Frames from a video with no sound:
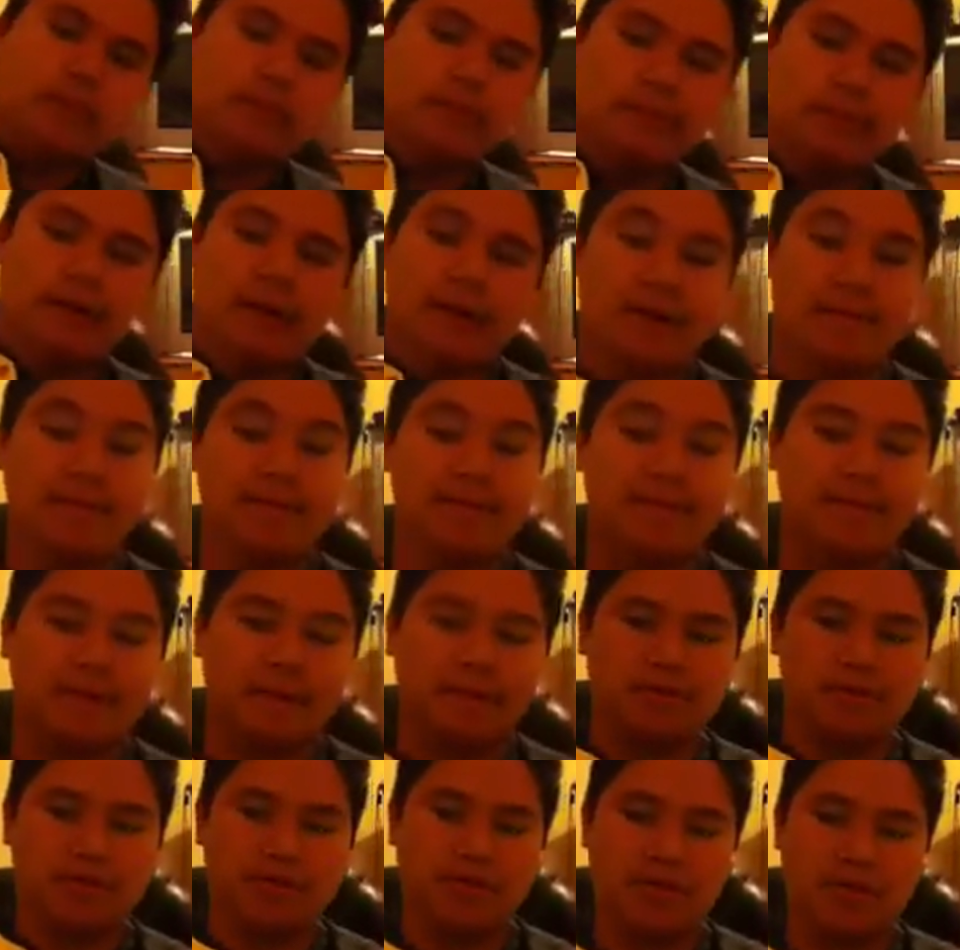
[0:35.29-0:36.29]
But I am the
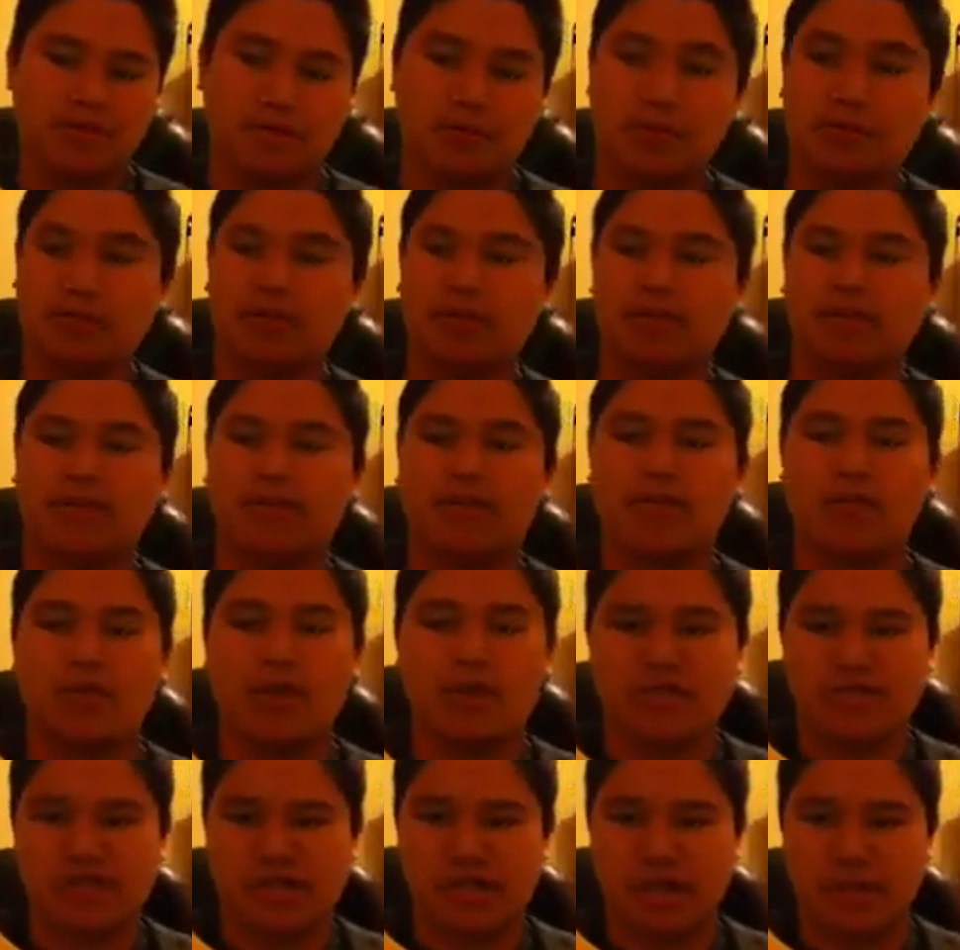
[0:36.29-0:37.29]
WGS World
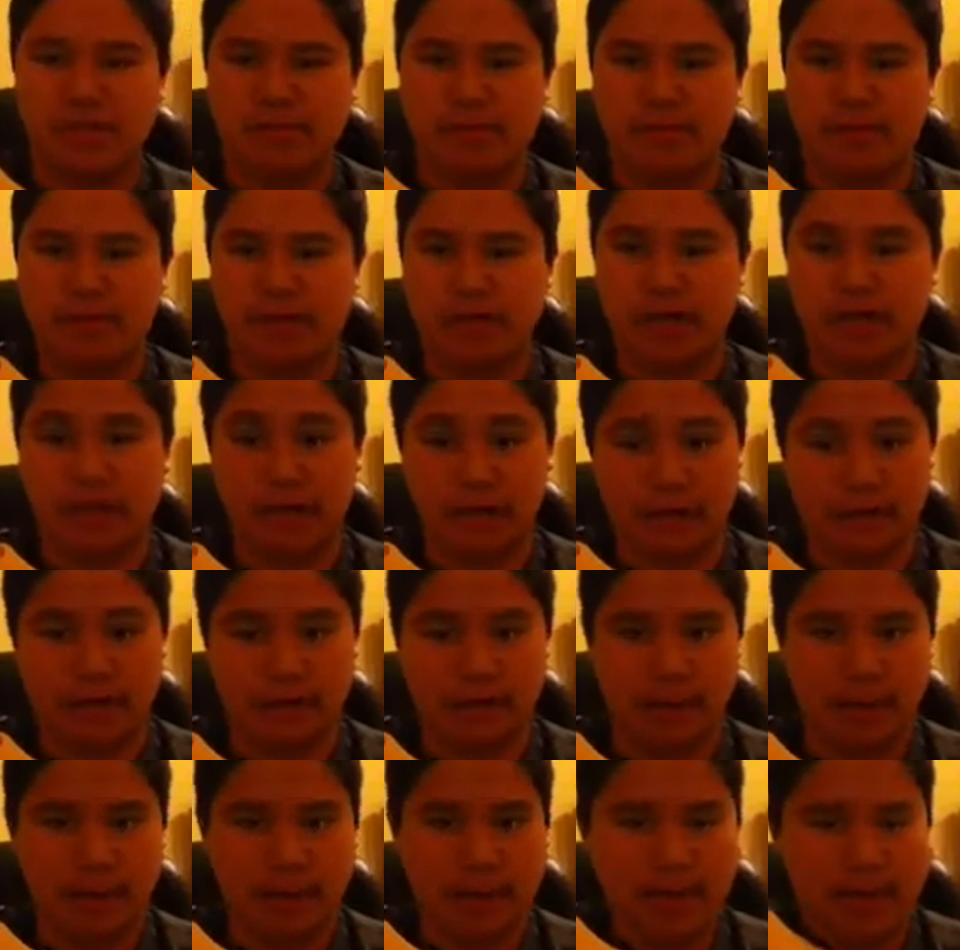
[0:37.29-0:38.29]
Heavyweight Champion, and
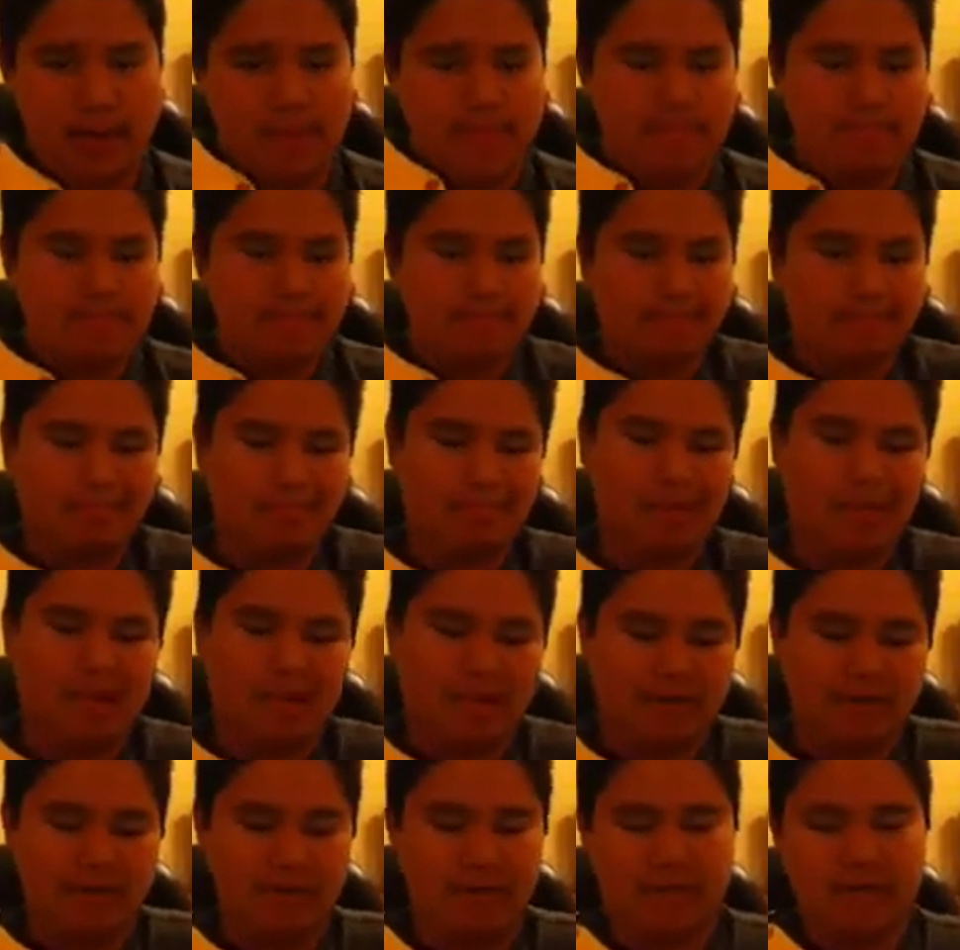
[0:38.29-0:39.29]

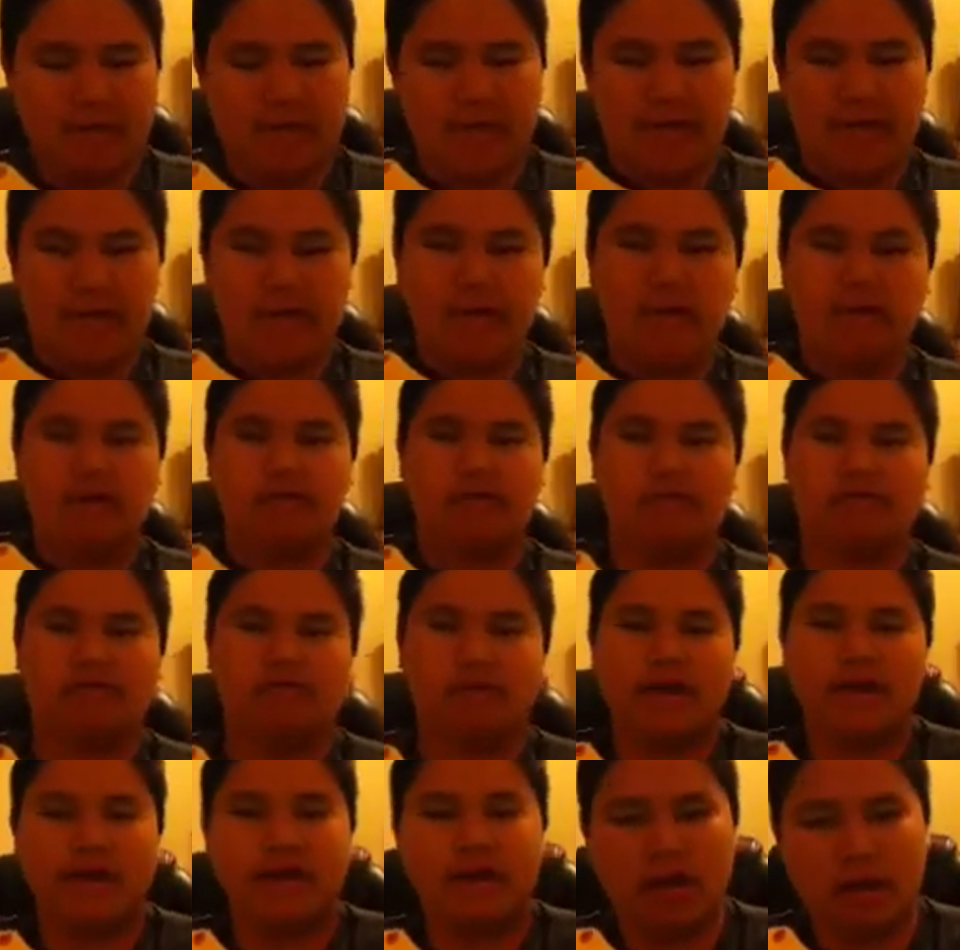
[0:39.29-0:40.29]
I've been kind of off the
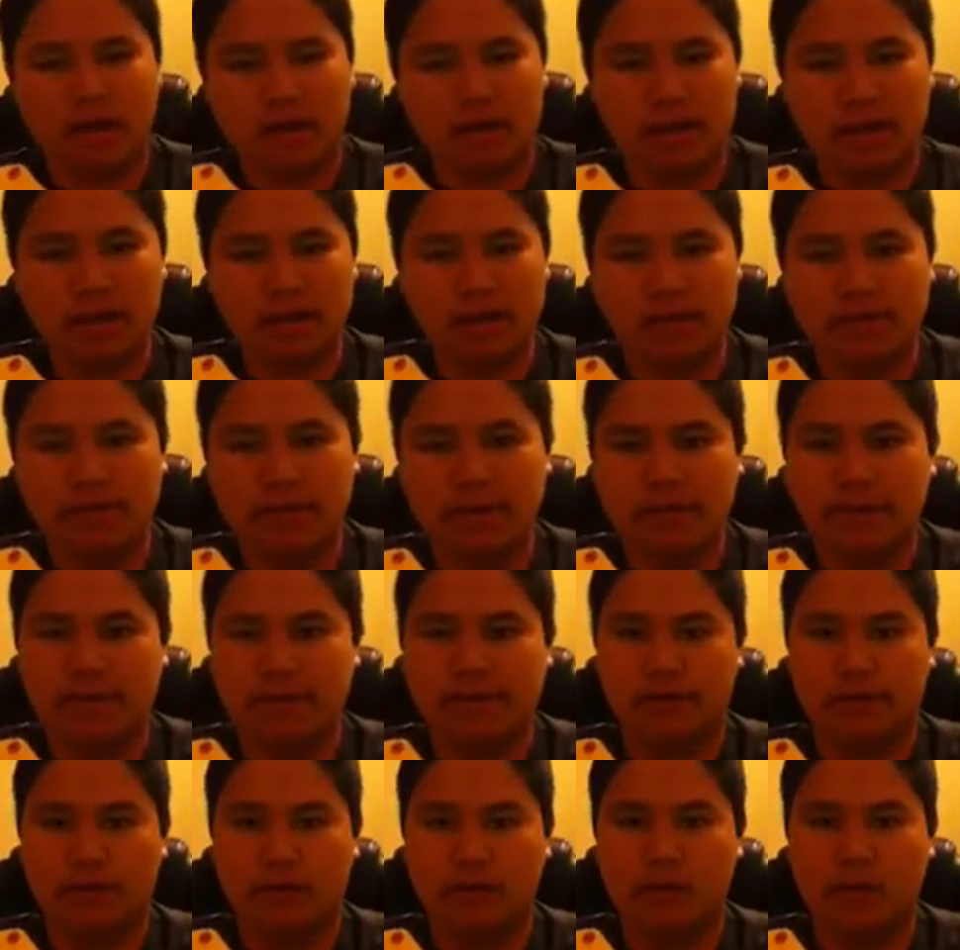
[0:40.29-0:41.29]
radar a little bit
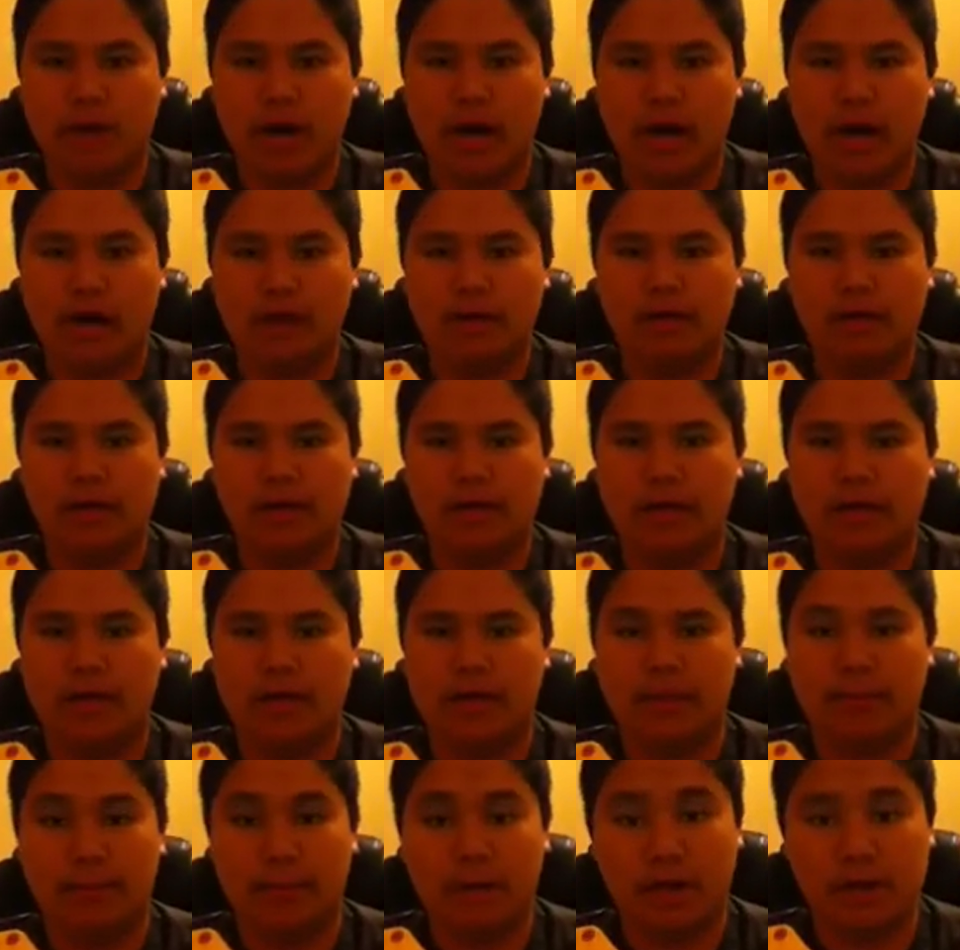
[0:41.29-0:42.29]
for a while, and I
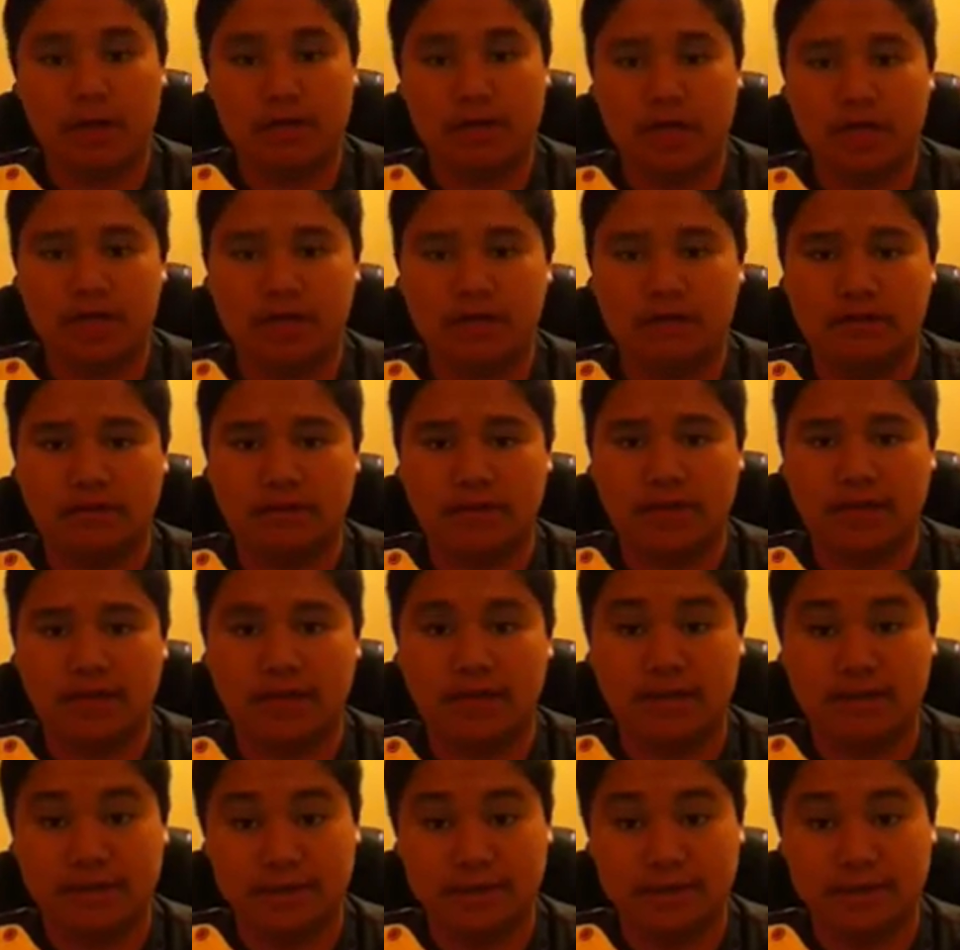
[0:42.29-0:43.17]
apologize for that.